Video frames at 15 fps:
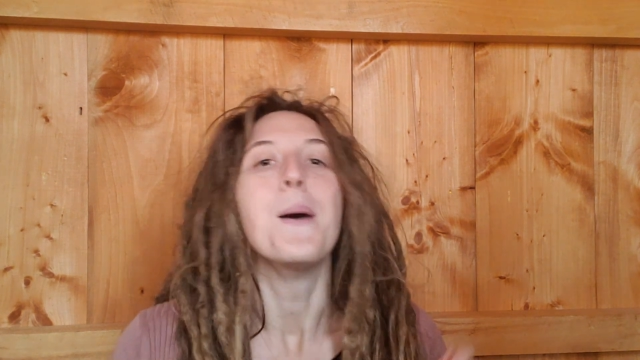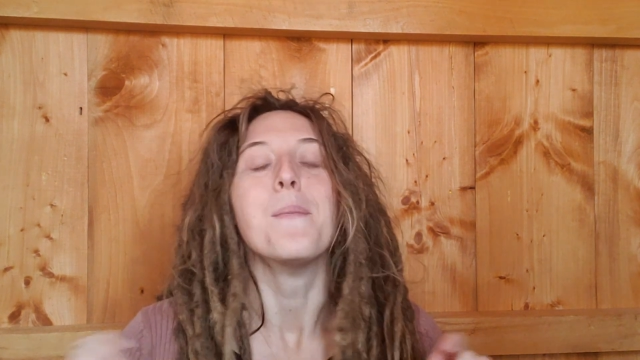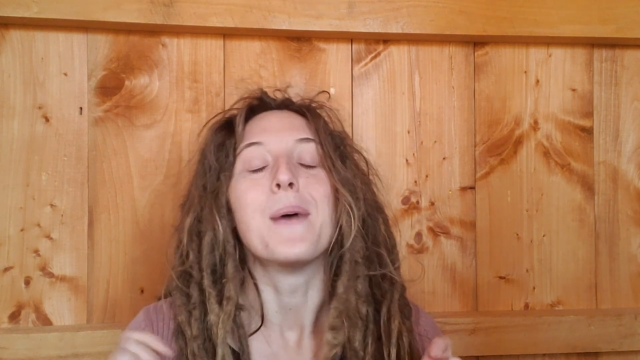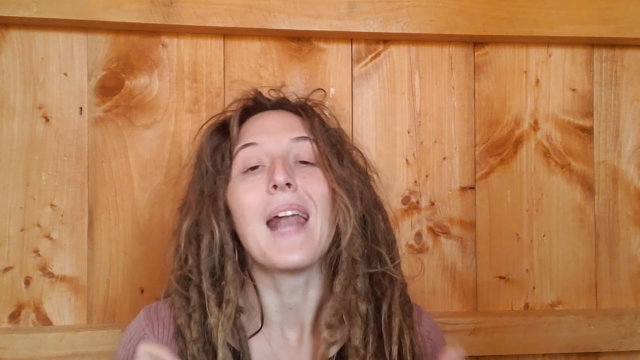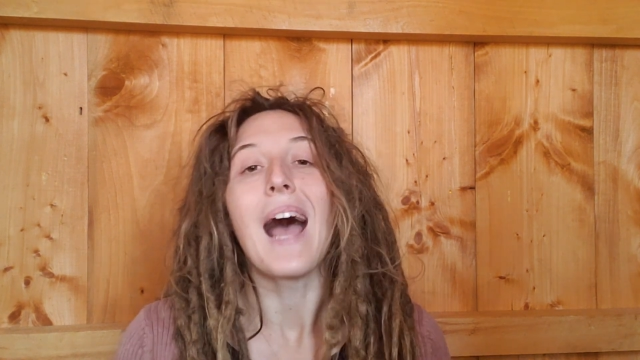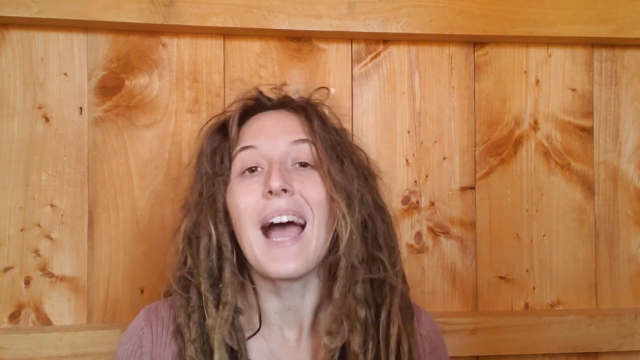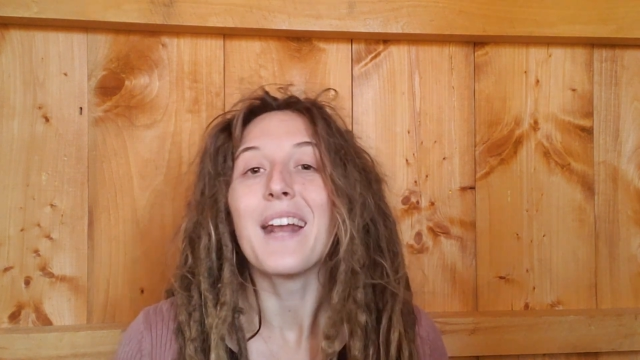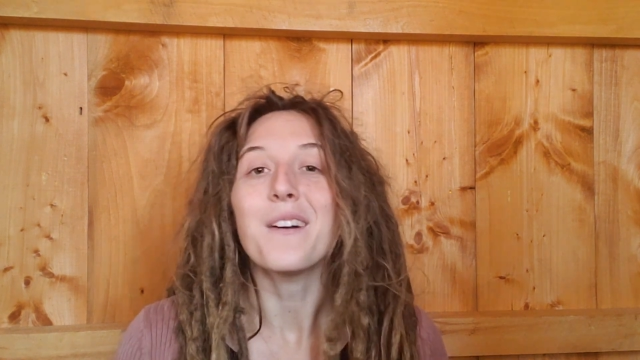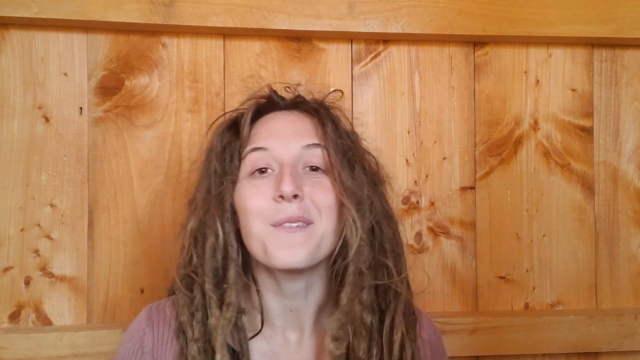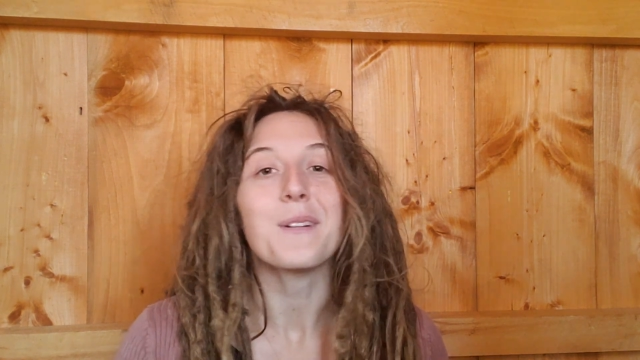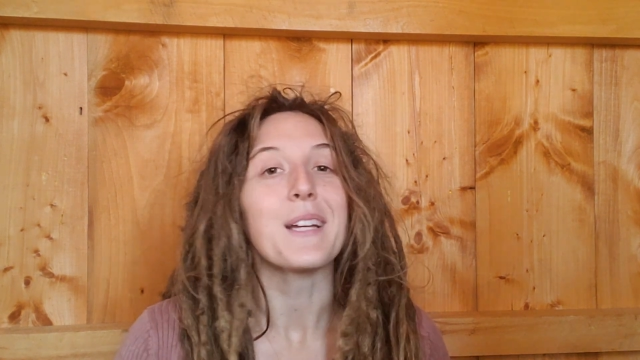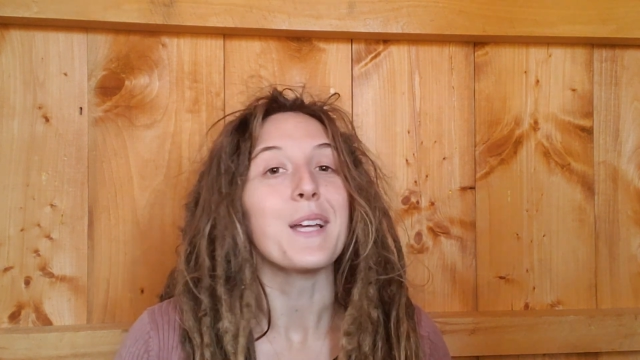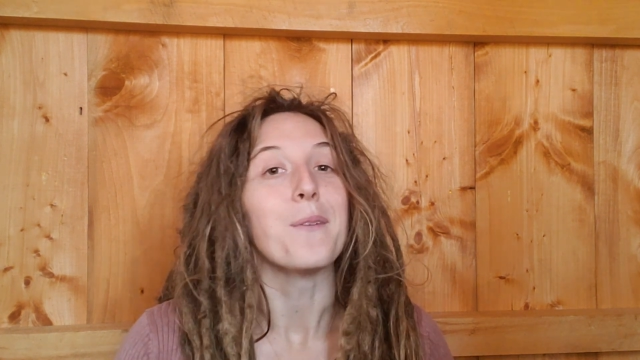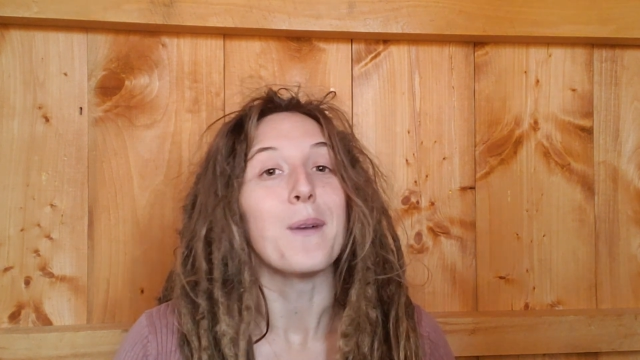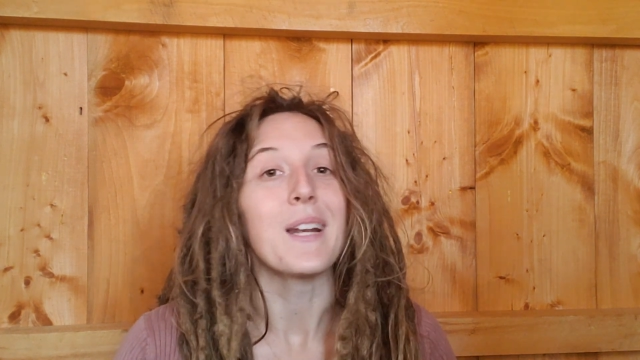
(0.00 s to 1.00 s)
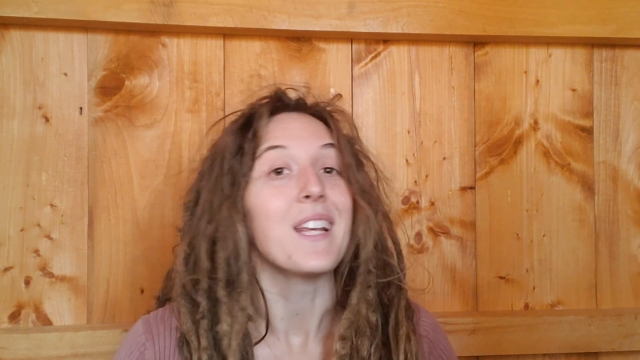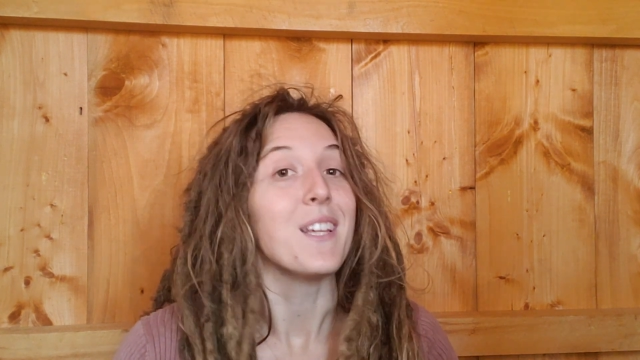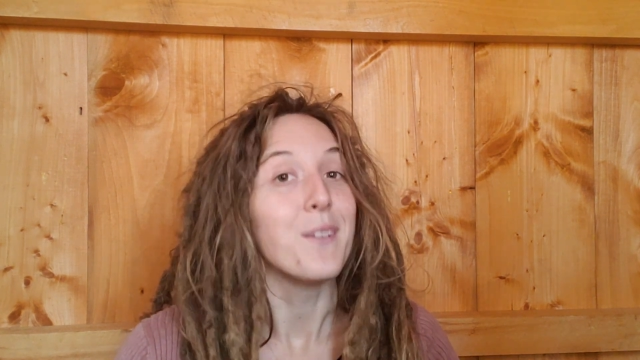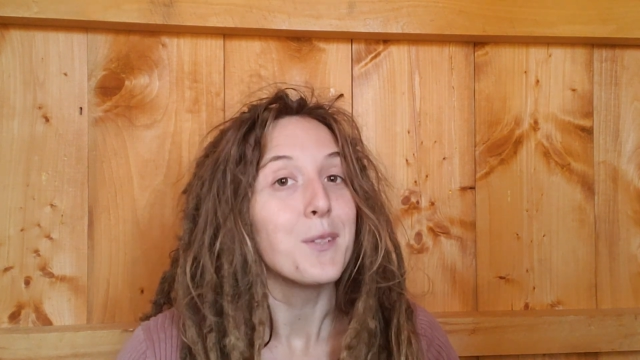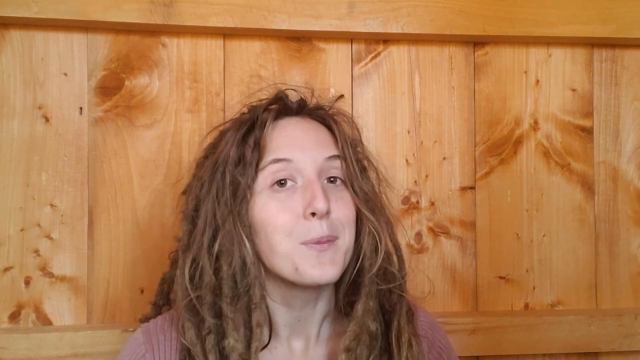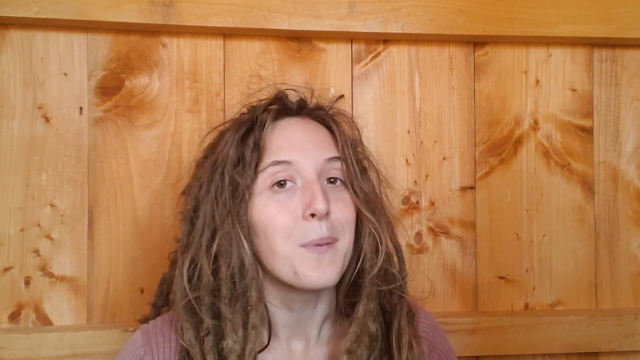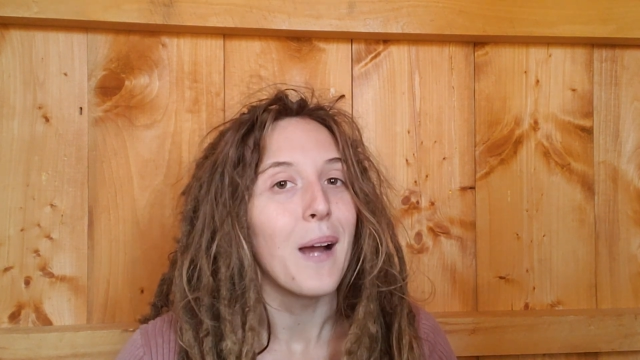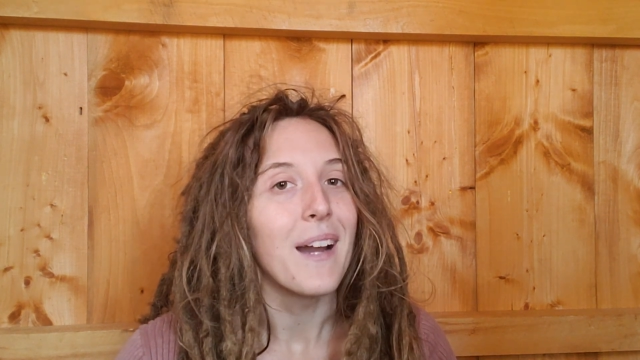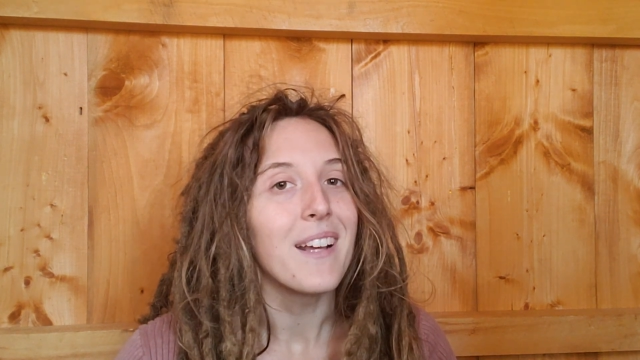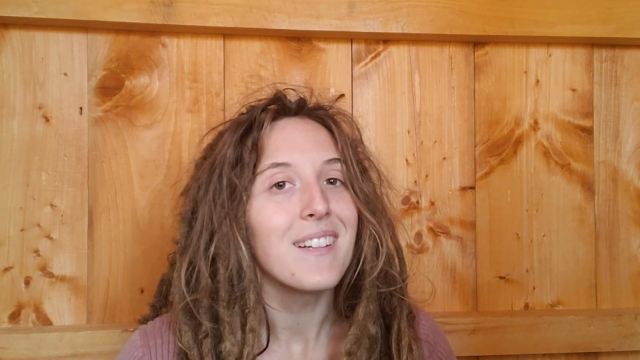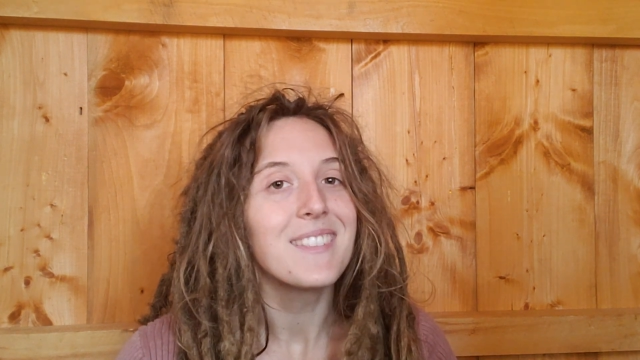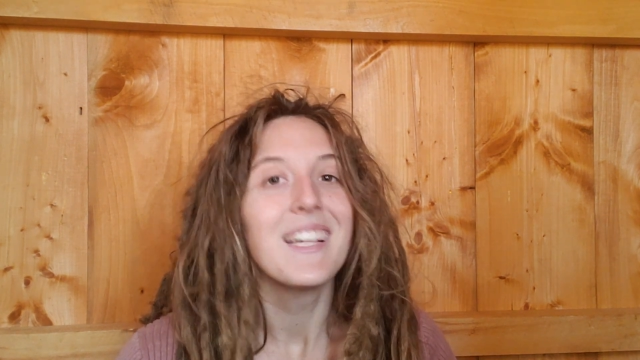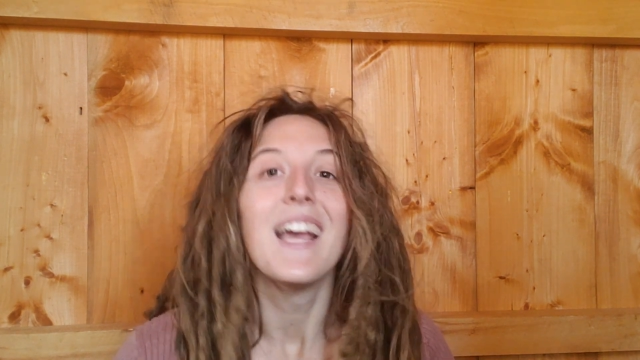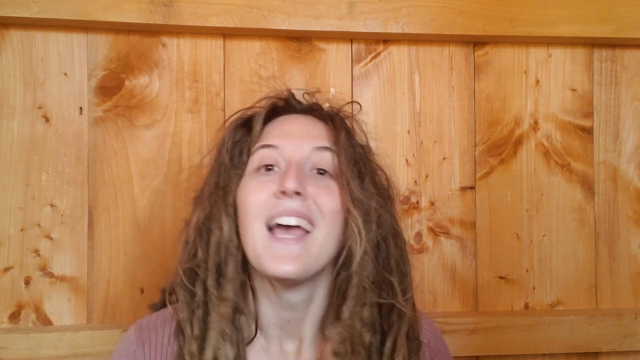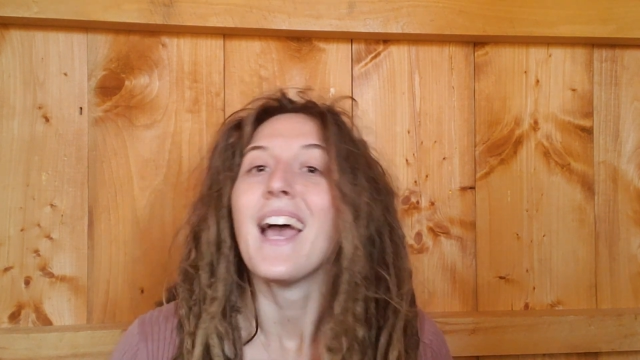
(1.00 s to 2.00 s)
but I don't really want to use
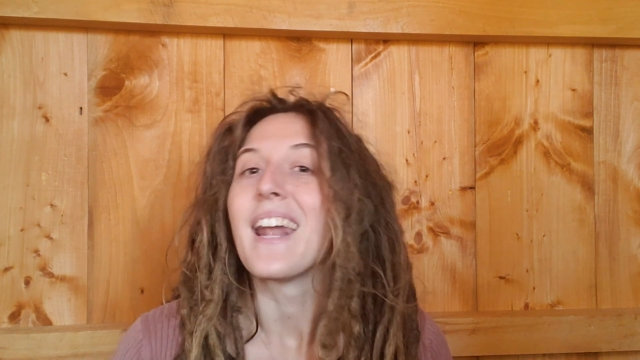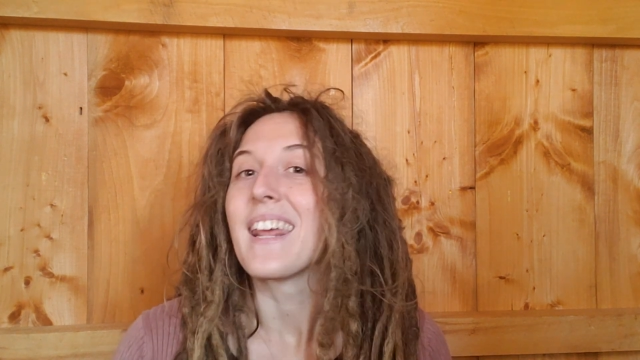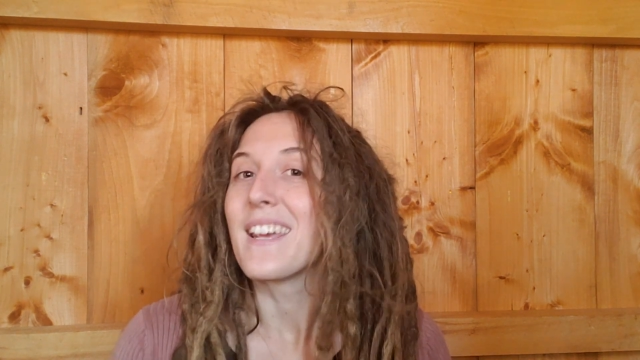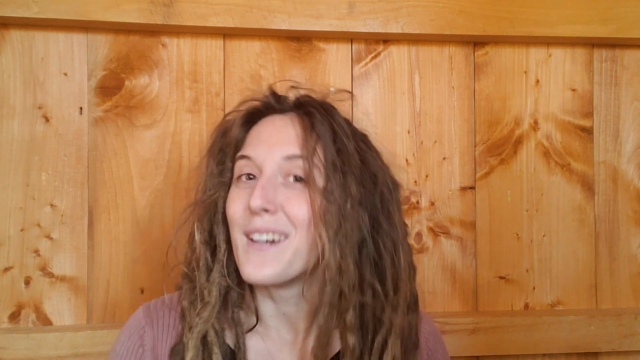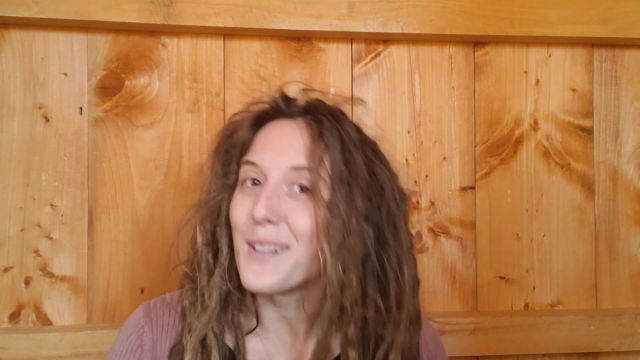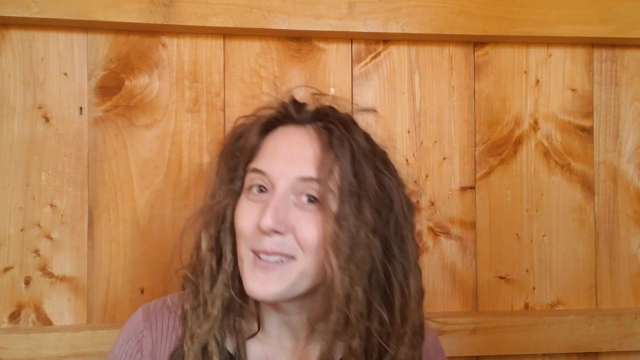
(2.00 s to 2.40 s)
products and I